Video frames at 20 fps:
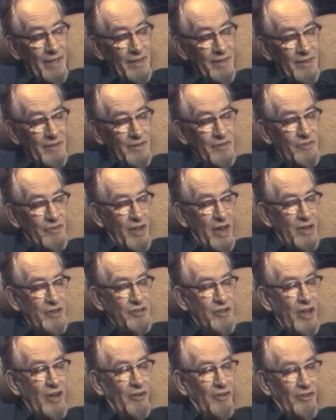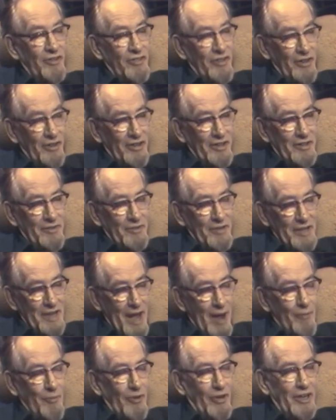the general theory that we'd
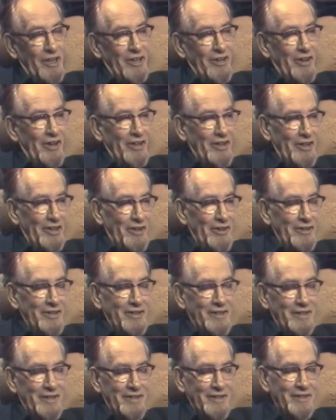operated on, though, and